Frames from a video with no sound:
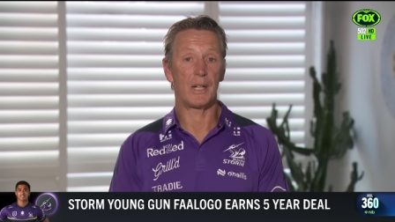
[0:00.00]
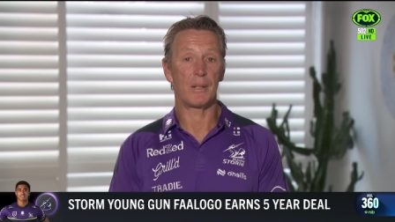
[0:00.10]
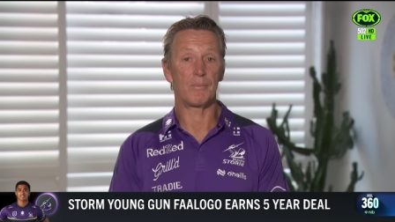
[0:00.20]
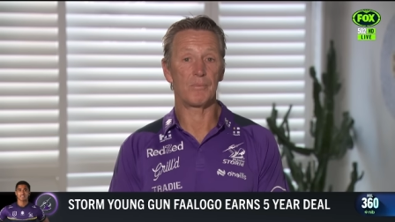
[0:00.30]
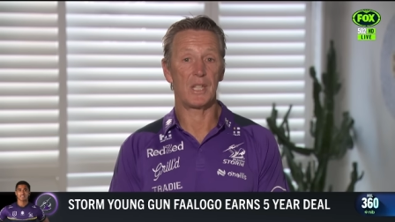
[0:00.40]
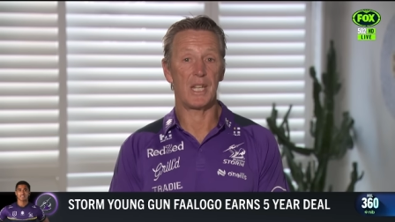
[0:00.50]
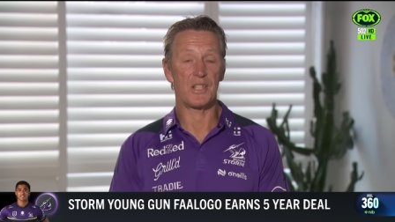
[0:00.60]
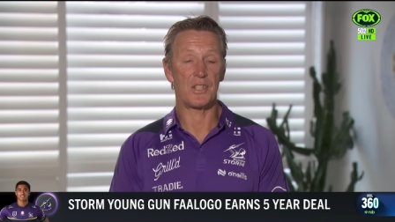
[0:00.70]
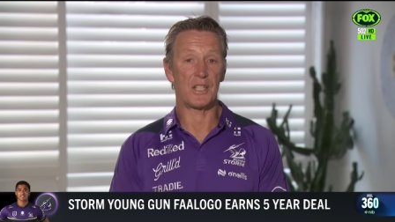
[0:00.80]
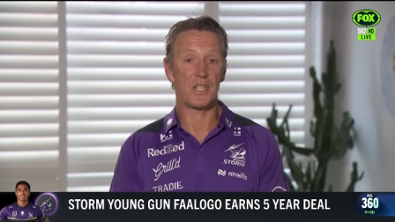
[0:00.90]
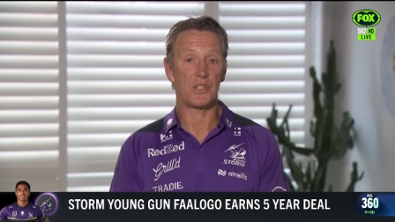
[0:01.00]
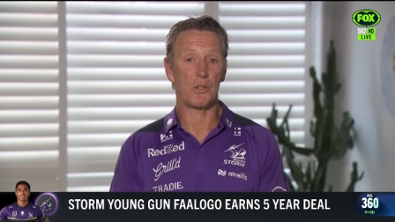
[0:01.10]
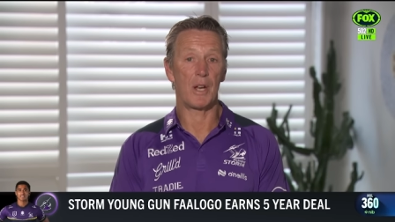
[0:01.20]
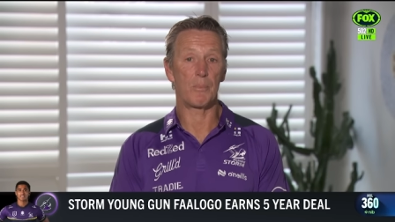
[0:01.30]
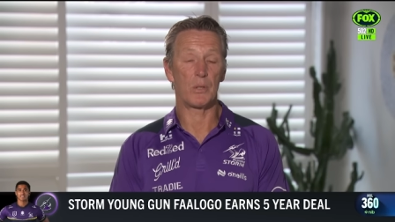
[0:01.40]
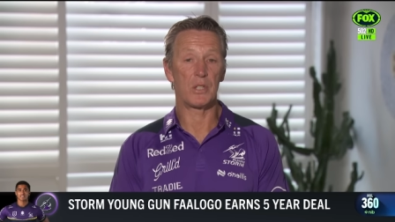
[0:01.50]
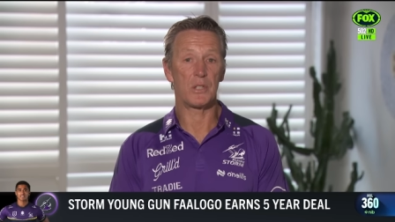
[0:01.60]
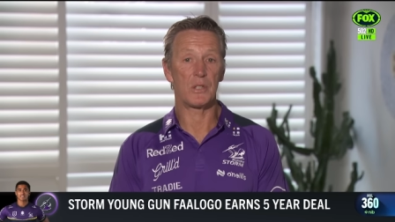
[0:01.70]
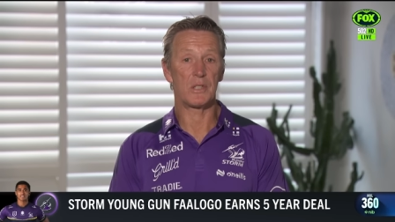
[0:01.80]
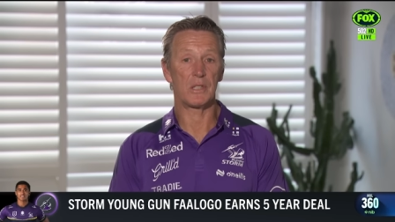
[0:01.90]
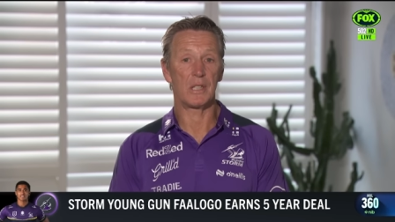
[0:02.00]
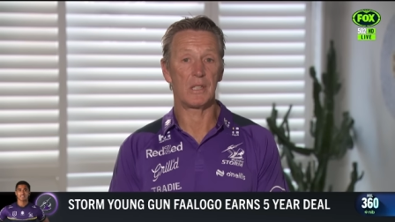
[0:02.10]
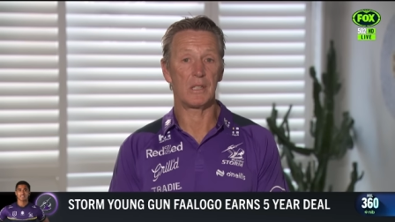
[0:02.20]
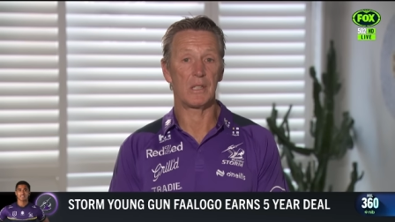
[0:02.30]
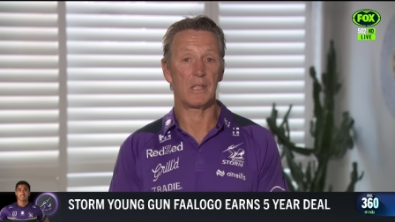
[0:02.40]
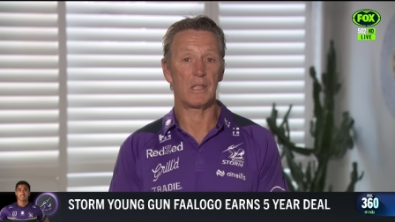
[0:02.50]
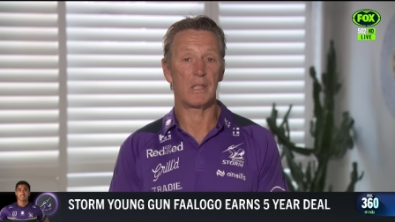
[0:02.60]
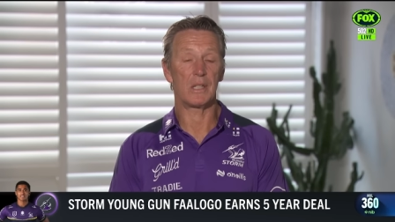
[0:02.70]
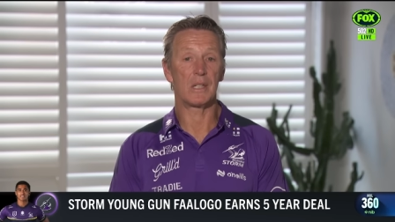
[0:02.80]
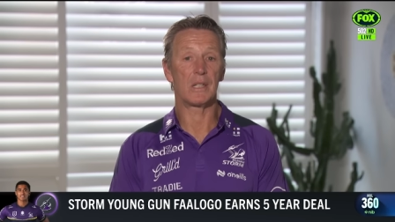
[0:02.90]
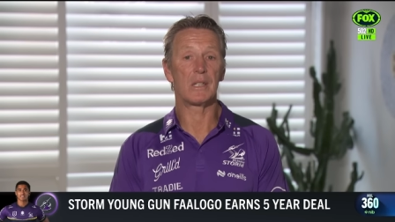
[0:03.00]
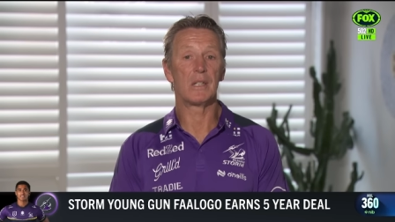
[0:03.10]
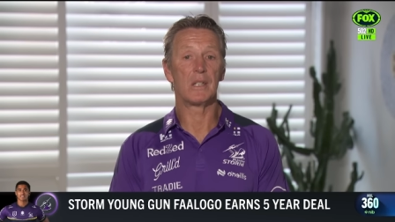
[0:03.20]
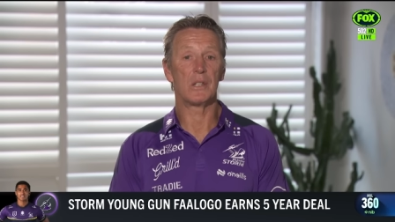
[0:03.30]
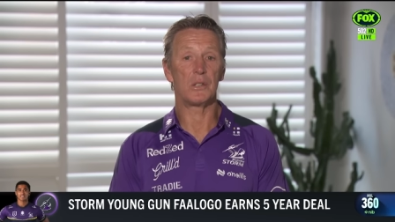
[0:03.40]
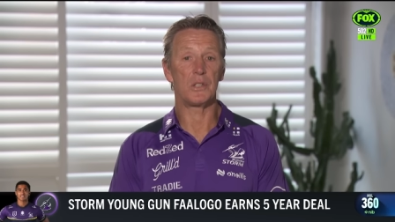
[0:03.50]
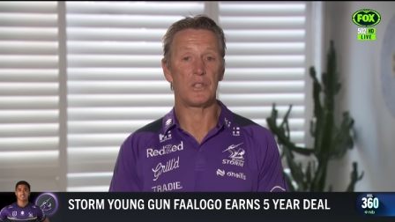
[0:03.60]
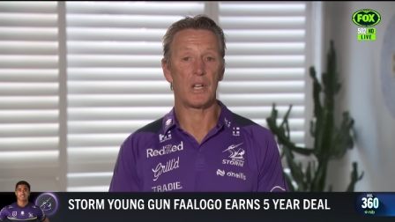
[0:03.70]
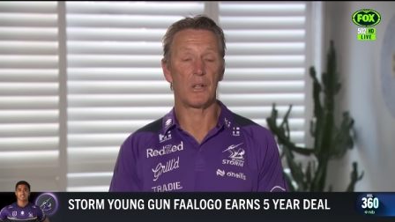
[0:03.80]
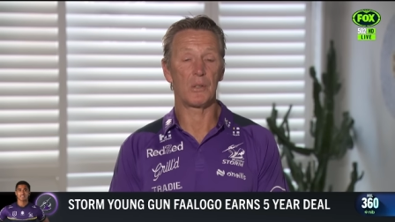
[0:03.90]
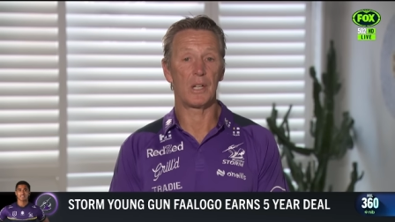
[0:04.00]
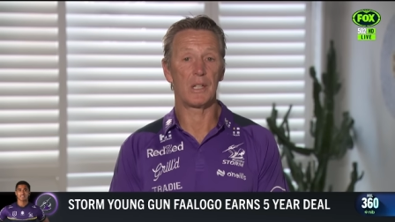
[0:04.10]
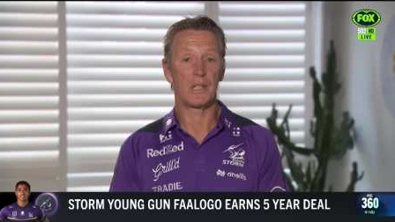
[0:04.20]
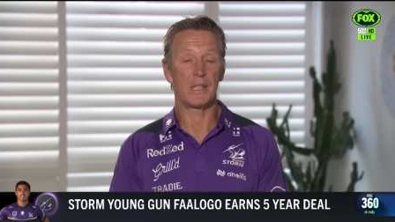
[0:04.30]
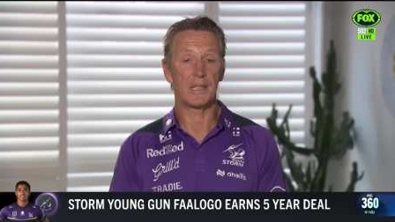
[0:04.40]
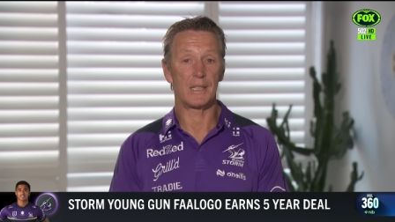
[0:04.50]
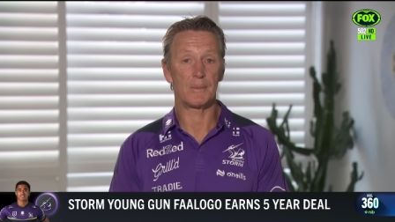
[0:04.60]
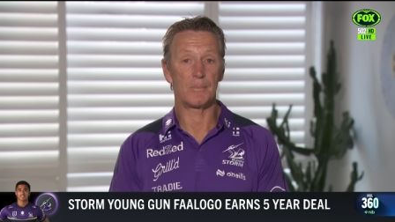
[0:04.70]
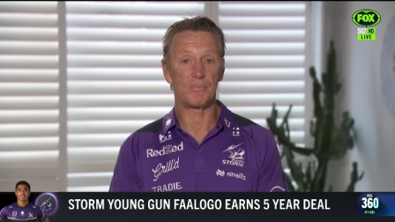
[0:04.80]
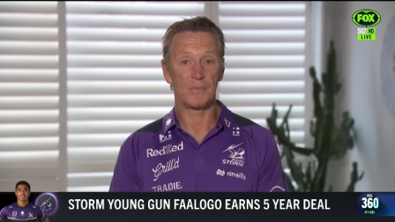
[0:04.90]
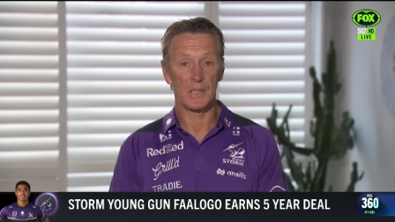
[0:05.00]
Um, he hasn't had such a great preseason. He he uh, hurt his shoulder um,